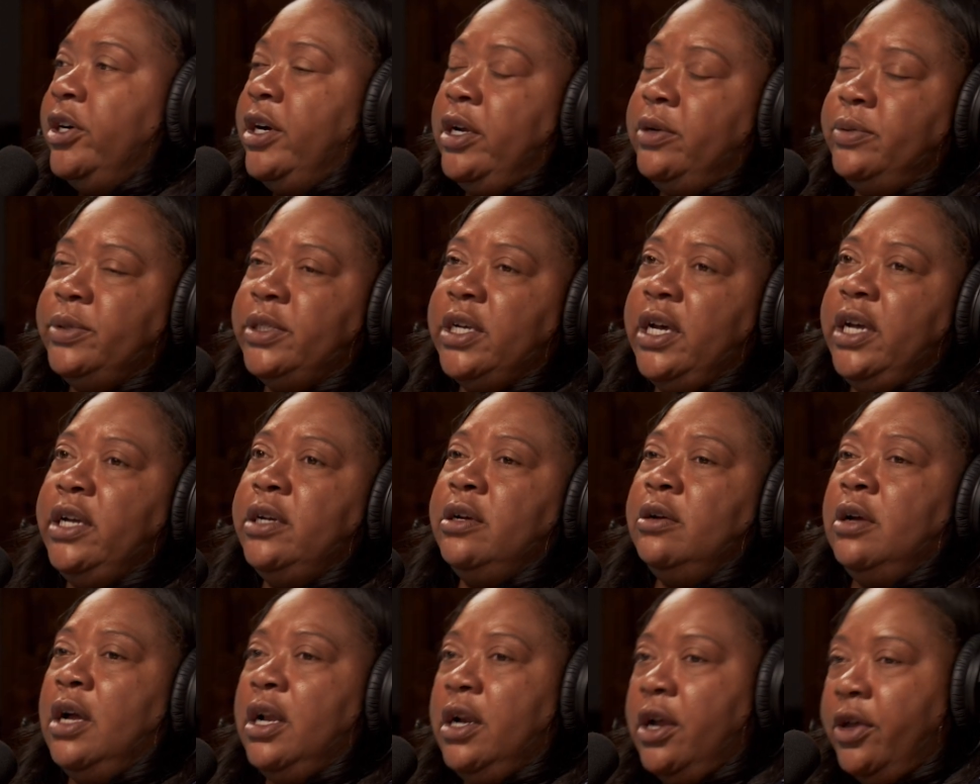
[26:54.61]
And I was like,
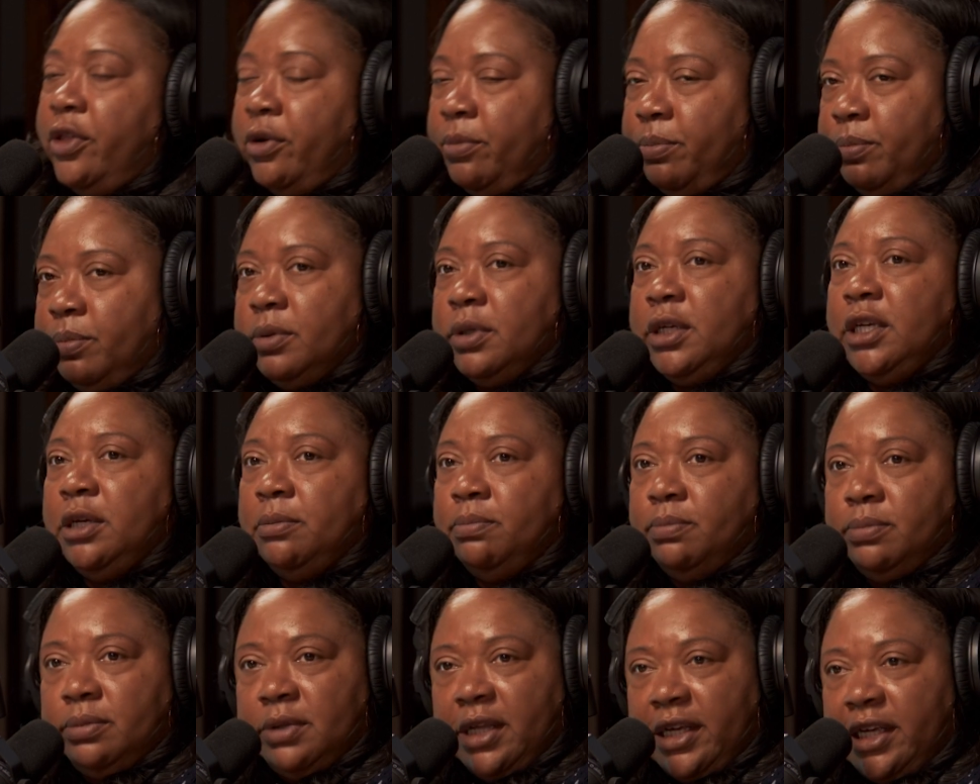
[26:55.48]

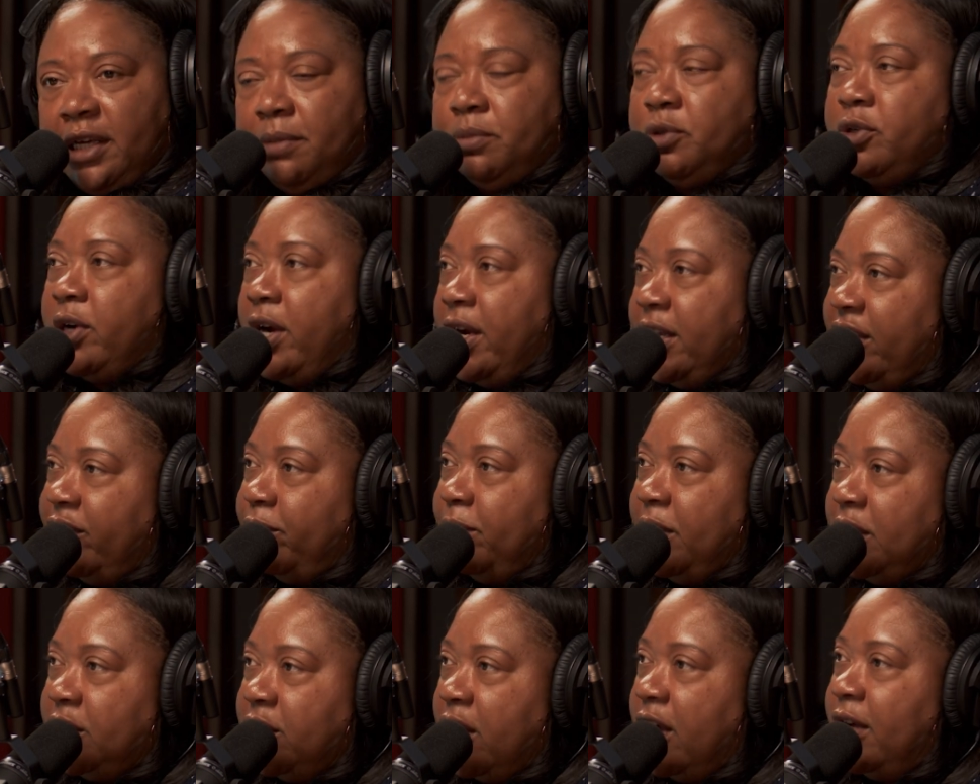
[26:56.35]
they keep trying to give
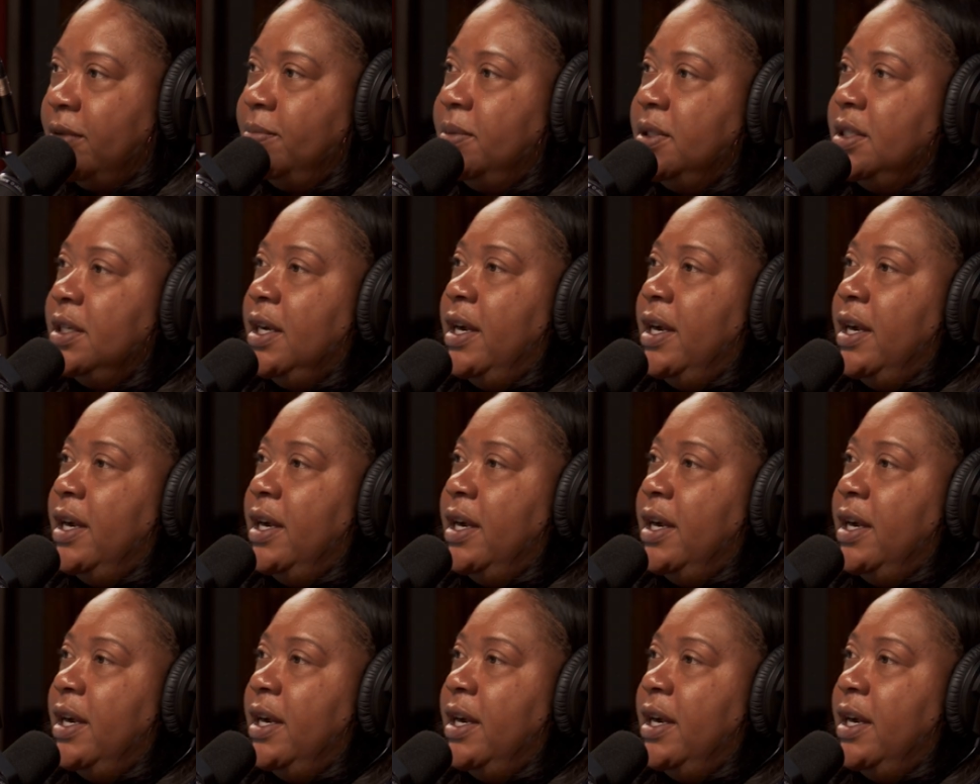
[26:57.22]
me jobs.